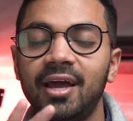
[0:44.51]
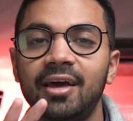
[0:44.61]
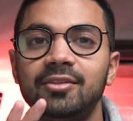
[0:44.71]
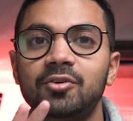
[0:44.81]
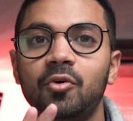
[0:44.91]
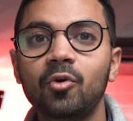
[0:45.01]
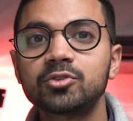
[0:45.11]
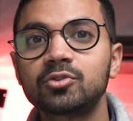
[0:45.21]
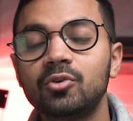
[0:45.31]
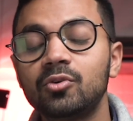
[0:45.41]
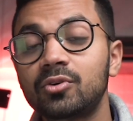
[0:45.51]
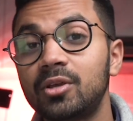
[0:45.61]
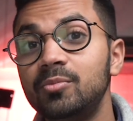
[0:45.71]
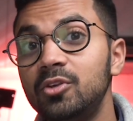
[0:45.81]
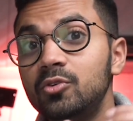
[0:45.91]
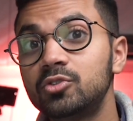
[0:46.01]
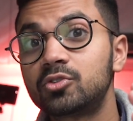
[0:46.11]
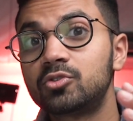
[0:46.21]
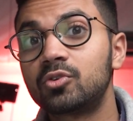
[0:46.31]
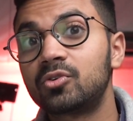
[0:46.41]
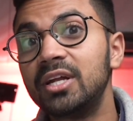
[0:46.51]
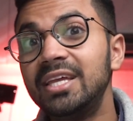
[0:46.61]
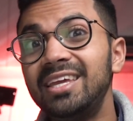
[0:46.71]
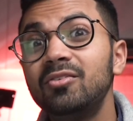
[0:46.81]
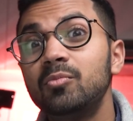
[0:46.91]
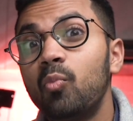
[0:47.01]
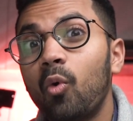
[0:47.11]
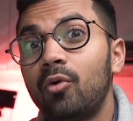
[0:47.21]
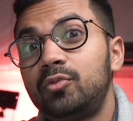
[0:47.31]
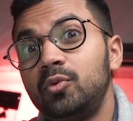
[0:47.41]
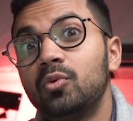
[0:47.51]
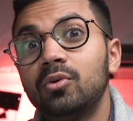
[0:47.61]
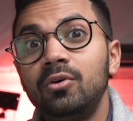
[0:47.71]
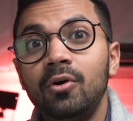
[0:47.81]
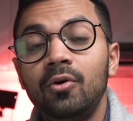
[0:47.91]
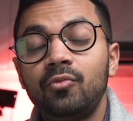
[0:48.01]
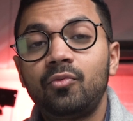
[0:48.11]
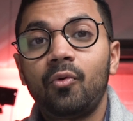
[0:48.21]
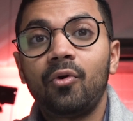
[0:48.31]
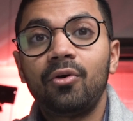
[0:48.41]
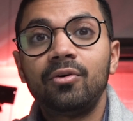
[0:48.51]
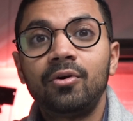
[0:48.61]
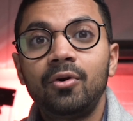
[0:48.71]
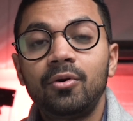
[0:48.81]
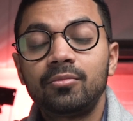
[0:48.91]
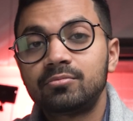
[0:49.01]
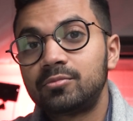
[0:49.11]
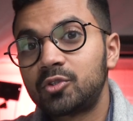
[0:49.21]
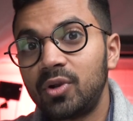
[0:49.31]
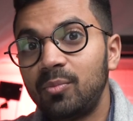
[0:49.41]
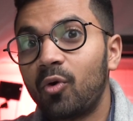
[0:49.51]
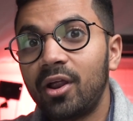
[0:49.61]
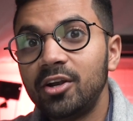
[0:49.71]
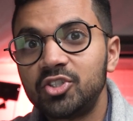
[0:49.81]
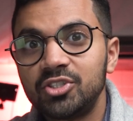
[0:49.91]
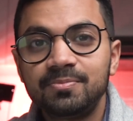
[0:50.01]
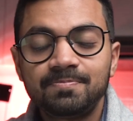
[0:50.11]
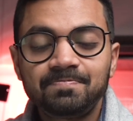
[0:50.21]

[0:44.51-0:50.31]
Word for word: and they're also can be used to create even more fuel for create more energy.